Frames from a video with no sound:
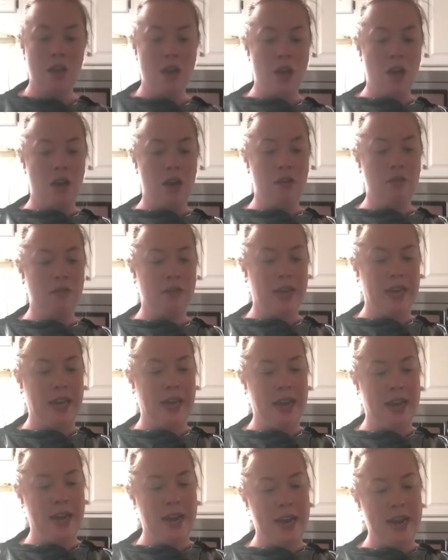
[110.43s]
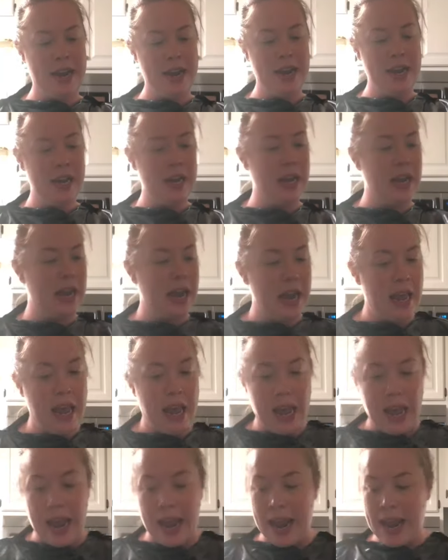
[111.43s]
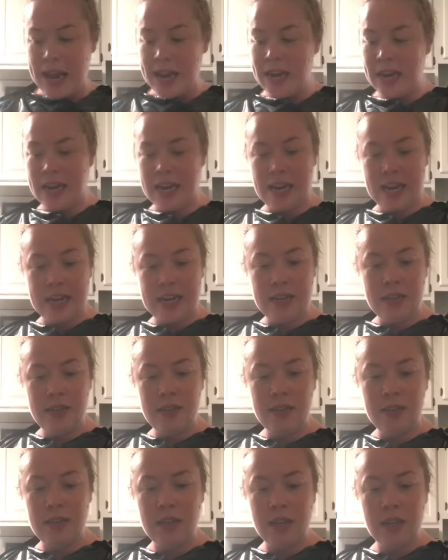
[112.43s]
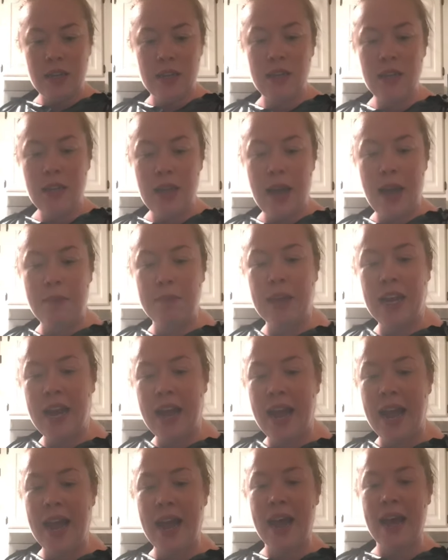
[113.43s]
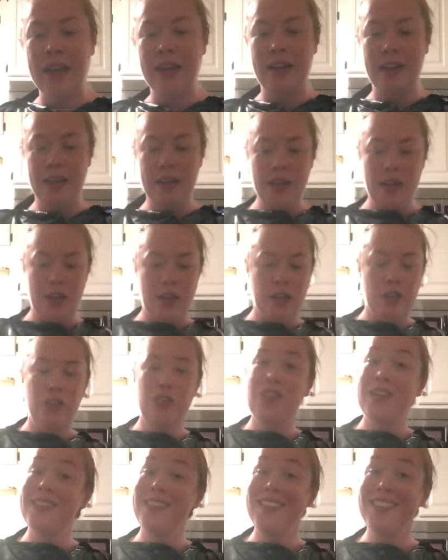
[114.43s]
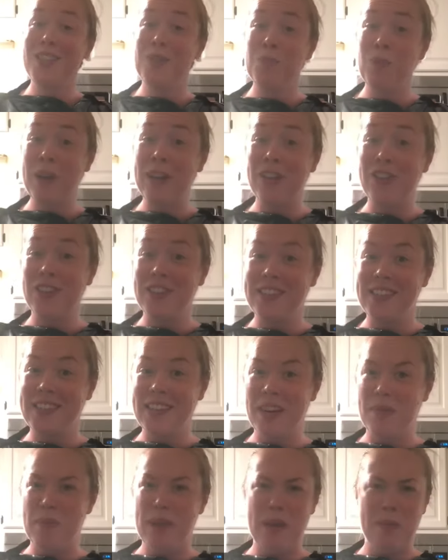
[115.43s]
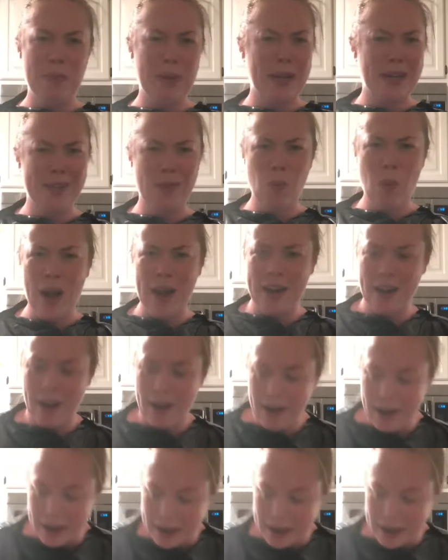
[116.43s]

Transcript: Okay. And I'm going to add just a sprinkle of cinnamon, because why not?